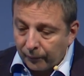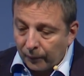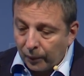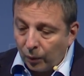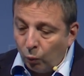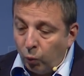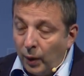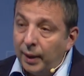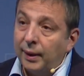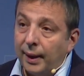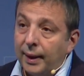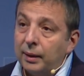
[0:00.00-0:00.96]
We
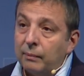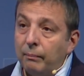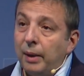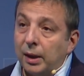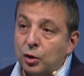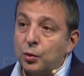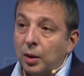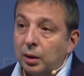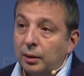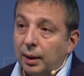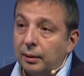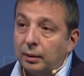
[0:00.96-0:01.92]
can make sure
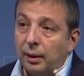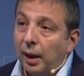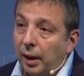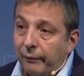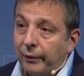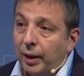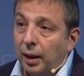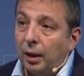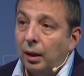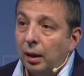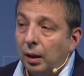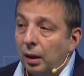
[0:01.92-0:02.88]
that every
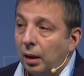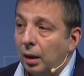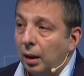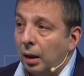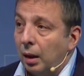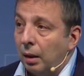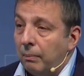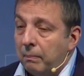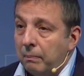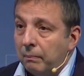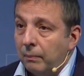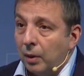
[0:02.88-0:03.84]

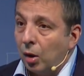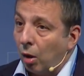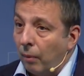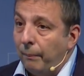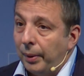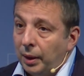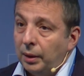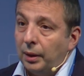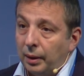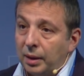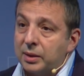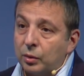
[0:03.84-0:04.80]
company that
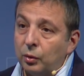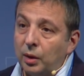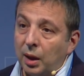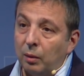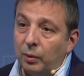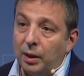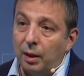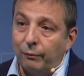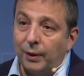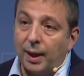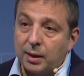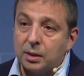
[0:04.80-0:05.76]
needs to deal with the
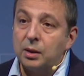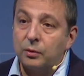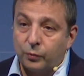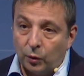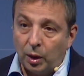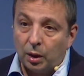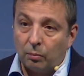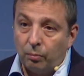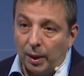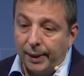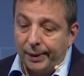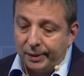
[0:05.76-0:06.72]
F-GAZ is fully
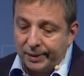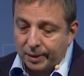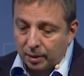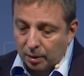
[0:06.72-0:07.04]
compliant.